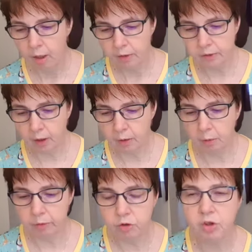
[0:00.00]
so
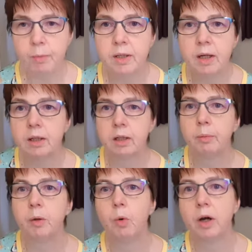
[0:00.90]
I've just made it a little
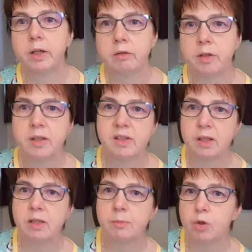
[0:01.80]
bit wider, and
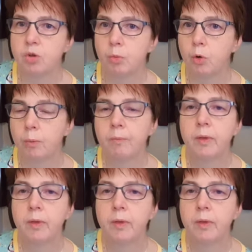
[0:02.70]
it's much more,